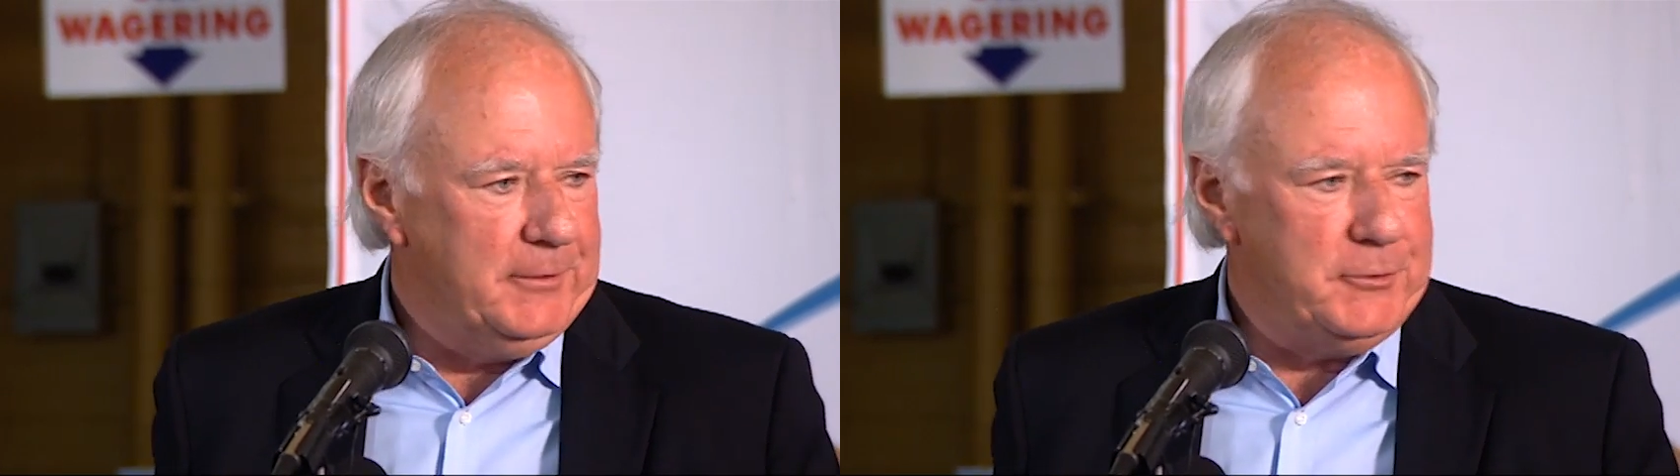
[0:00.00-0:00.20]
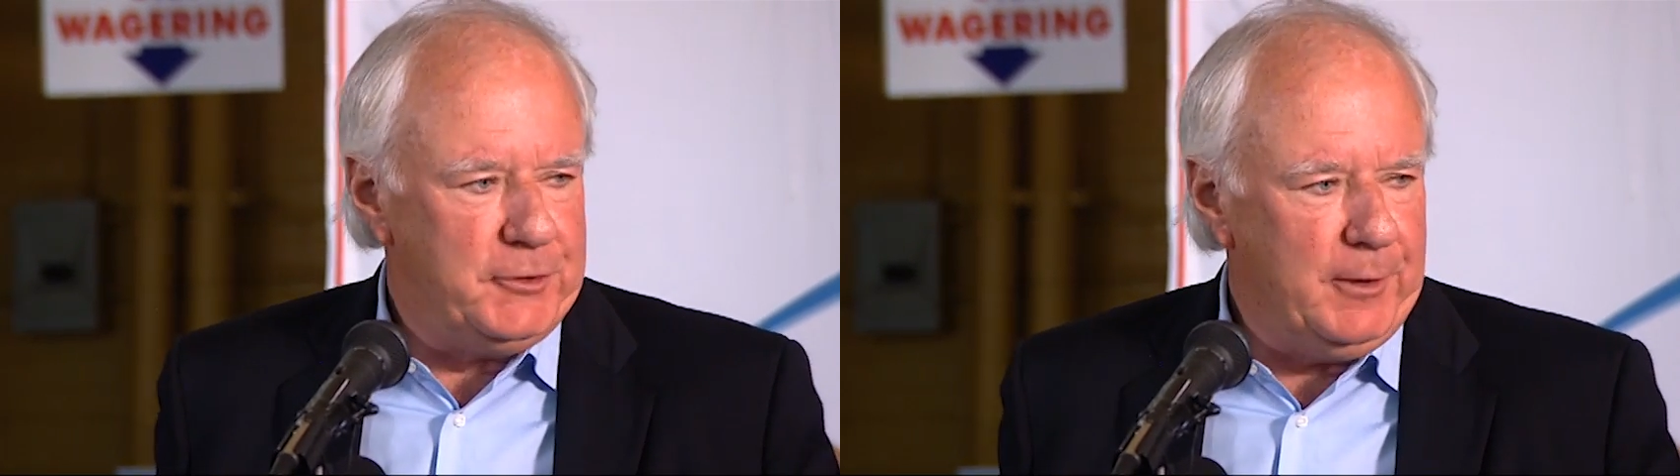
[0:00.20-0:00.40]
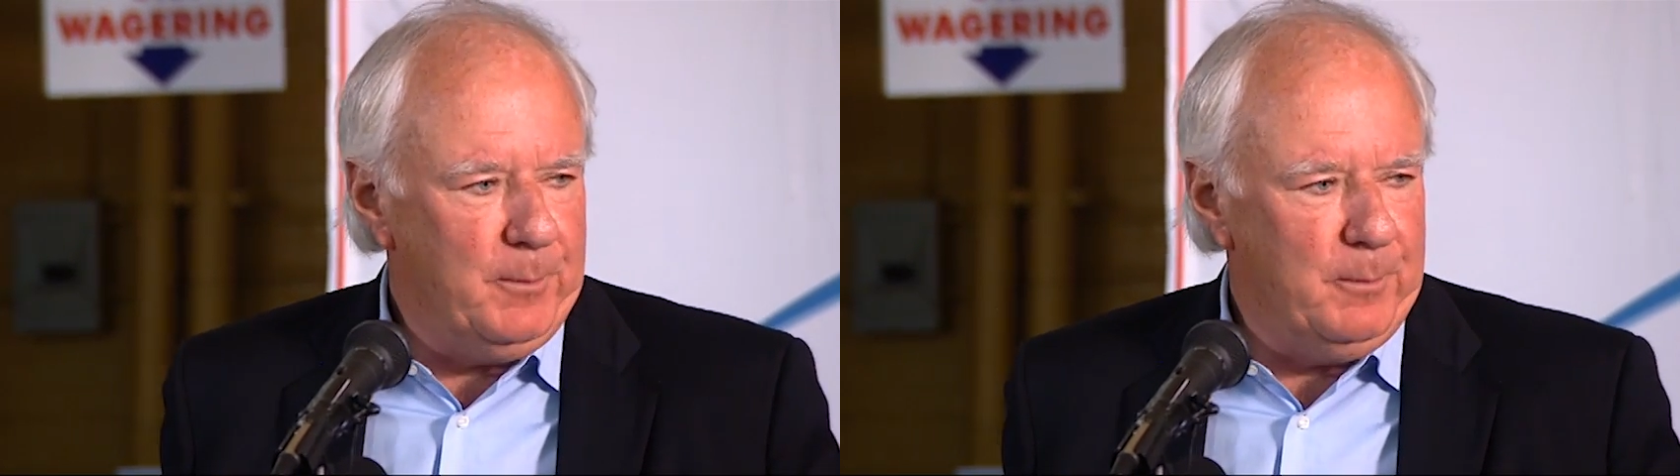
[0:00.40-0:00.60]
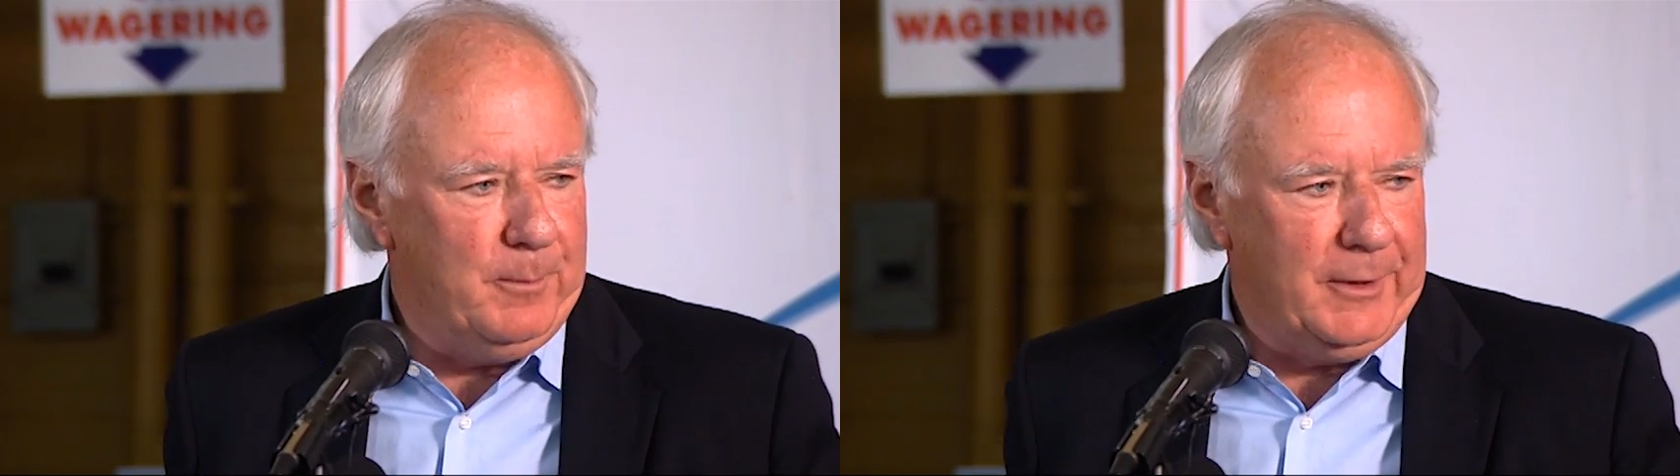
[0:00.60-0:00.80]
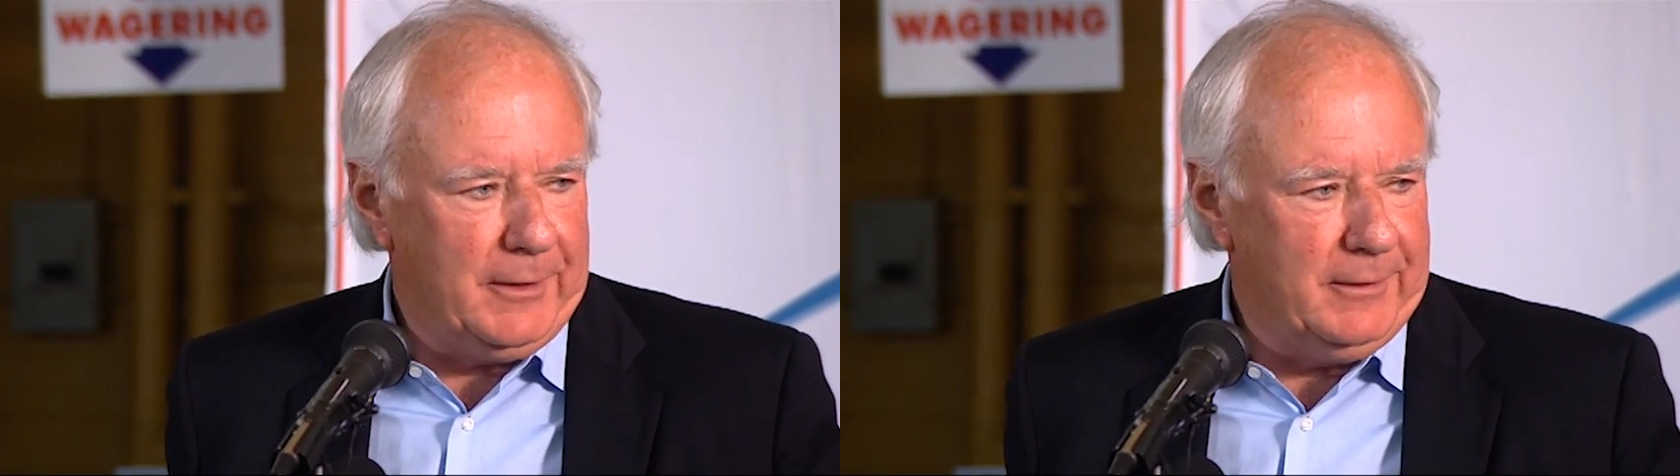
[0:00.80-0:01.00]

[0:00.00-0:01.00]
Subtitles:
Jim